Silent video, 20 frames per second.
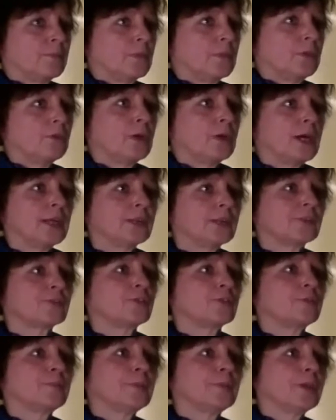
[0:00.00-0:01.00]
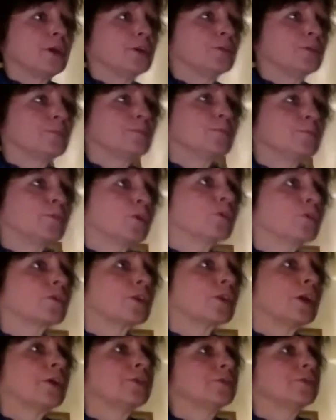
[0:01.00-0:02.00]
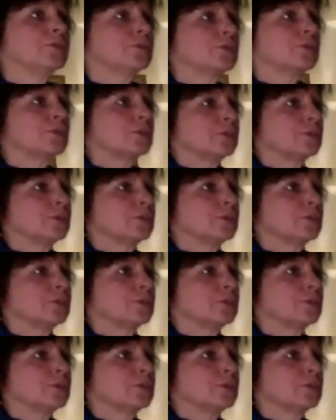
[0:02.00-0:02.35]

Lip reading: Your eyes could be open or closed.